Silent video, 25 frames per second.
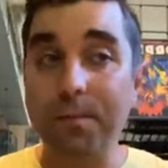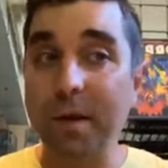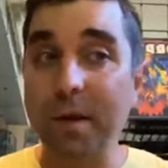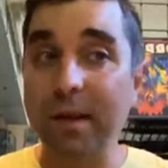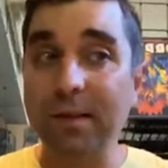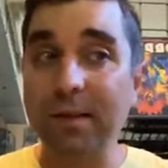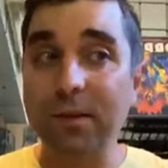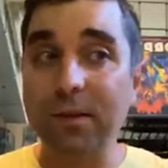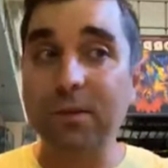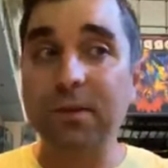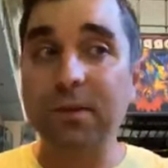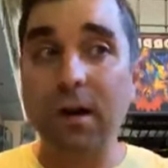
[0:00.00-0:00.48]

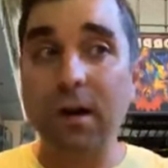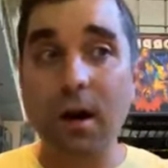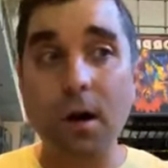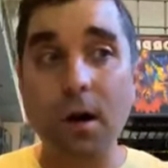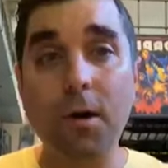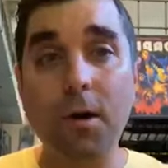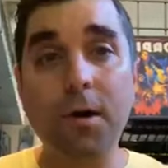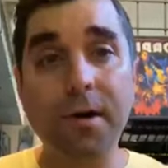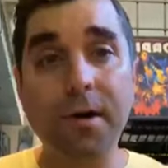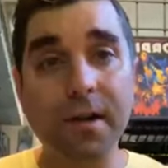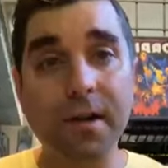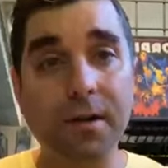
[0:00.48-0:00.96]
But there's
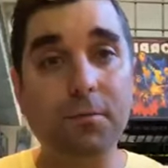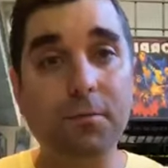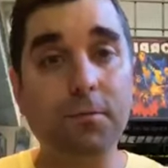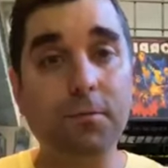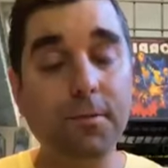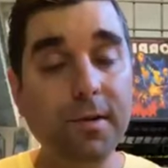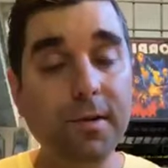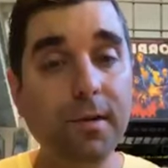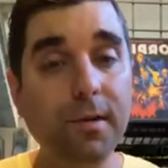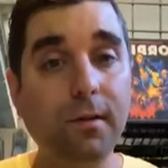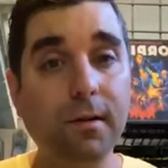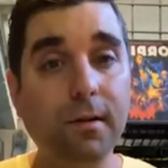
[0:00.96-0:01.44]
already a
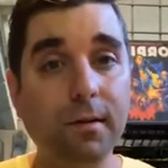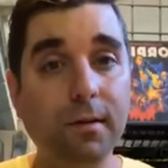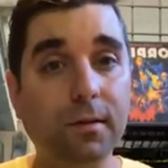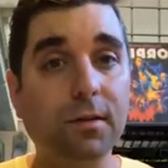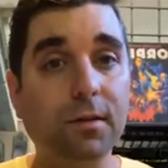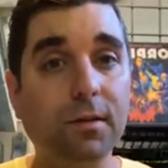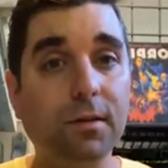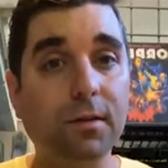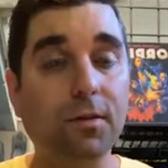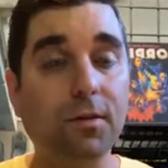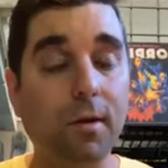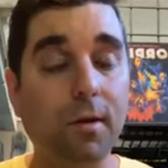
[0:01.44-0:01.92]
really
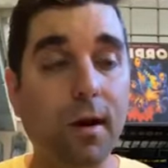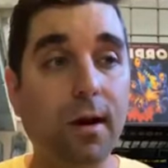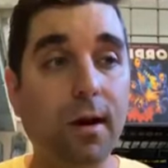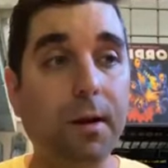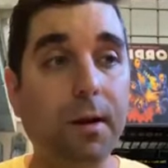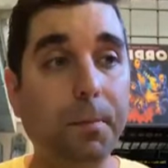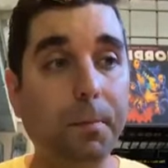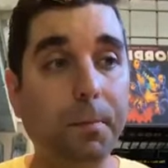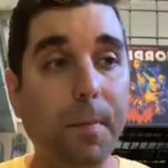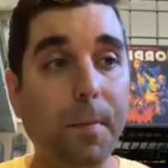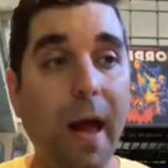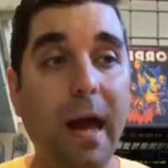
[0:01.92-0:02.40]

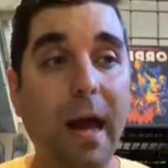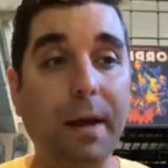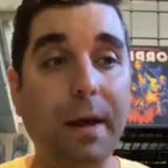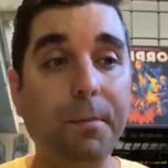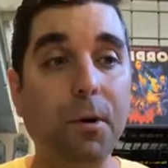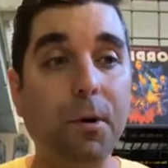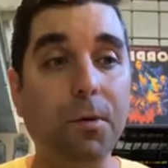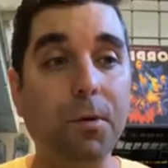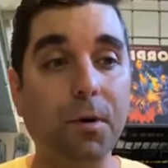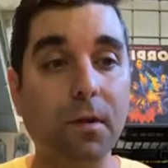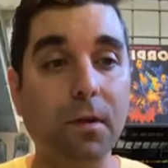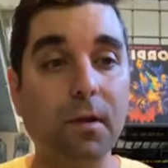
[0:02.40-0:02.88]
strong
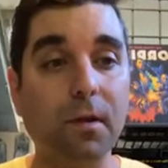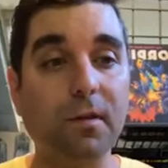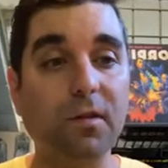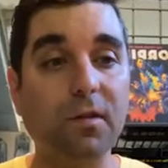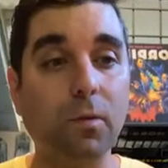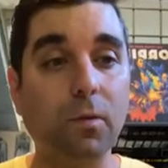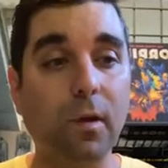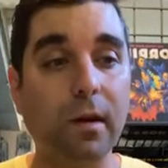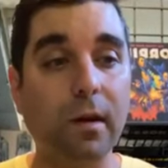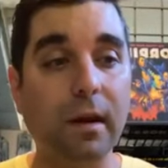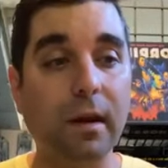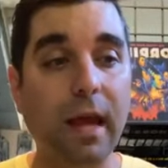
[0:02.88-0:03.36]
backbone to
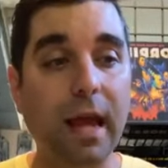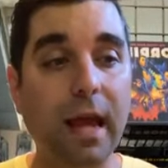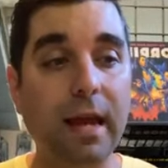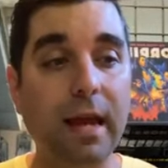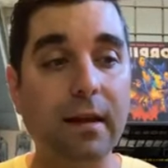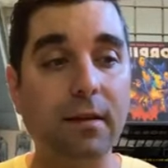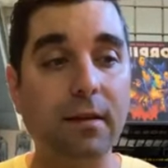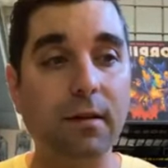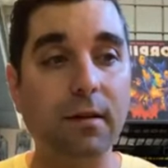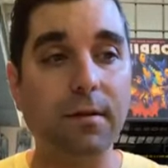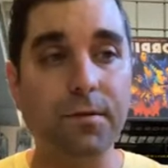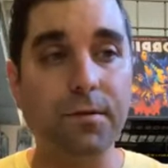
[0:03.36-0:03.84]
this one,
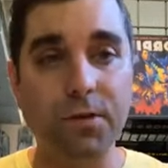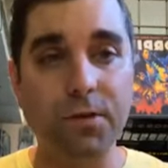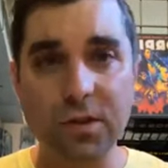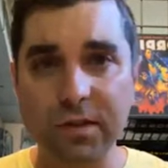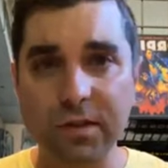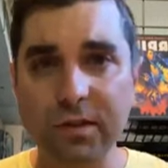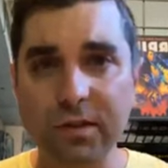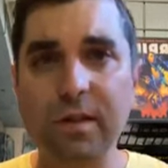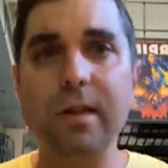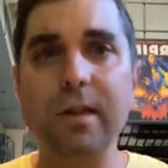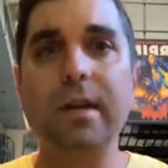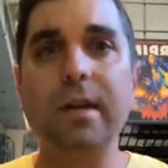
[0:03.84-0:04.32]
and
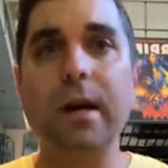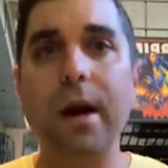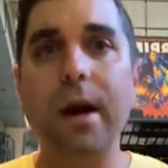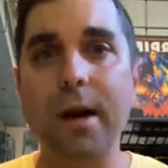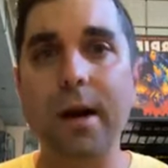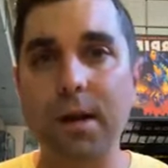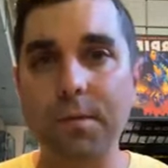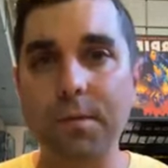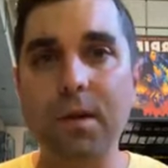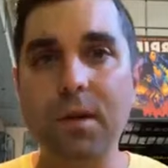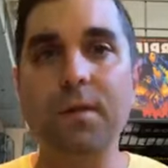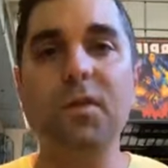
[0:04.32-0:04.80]
just the
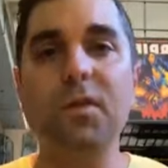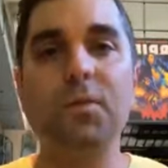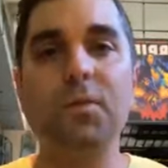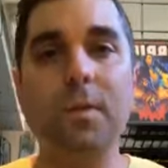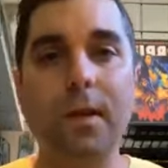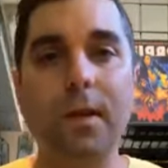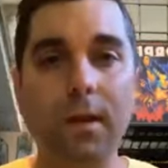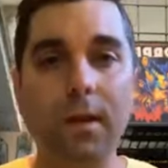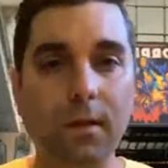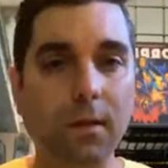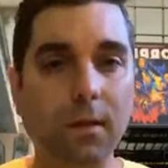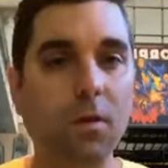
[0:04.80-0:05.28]
economy of
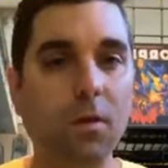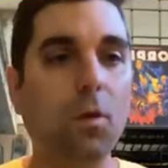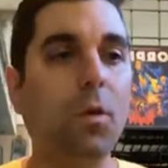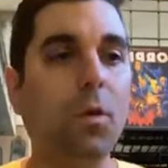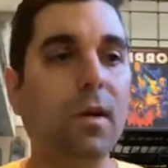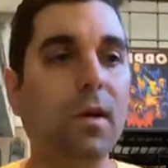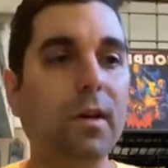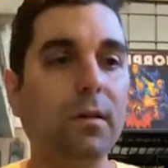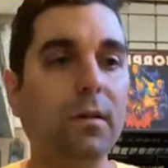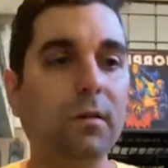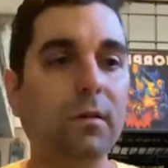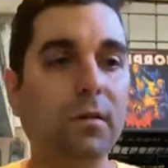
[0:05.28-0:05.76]
spending the
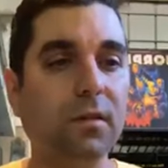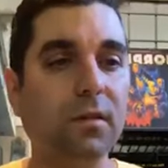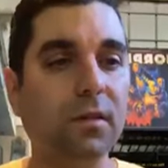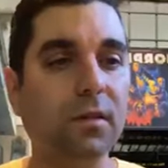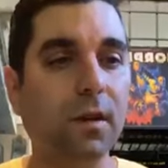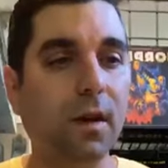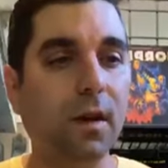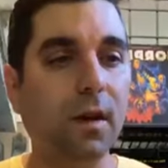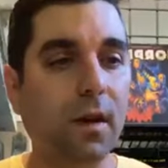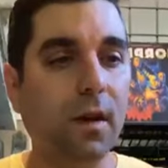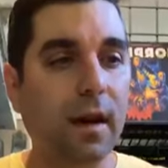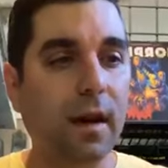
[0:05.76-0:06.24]
coins
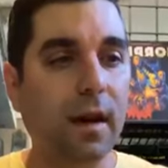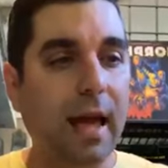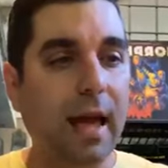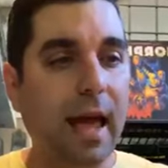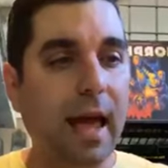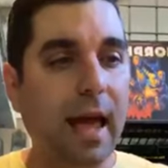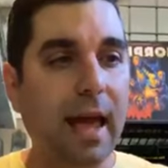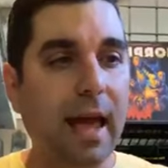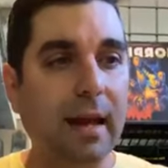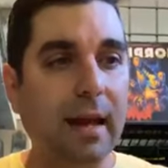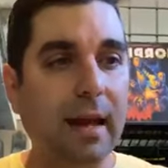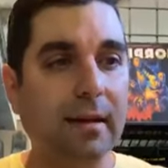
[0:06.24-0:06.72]

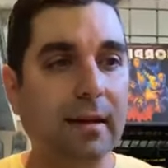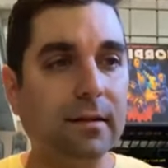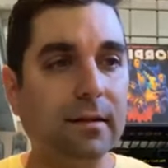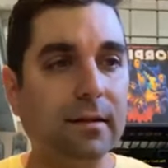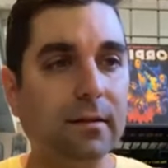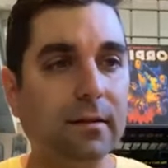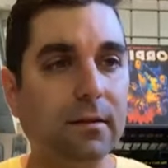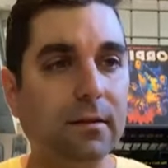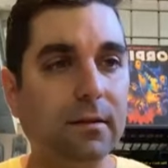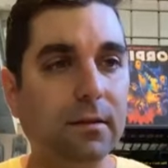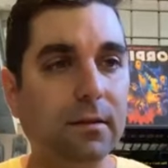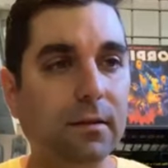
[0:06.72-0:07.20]

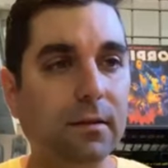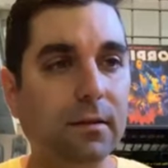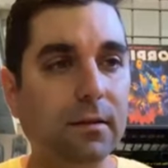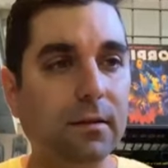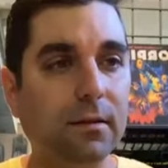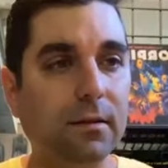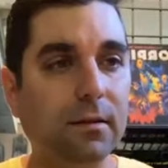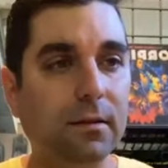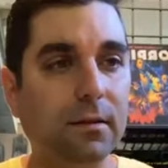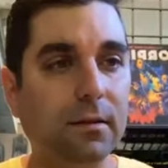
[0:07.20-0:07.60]
and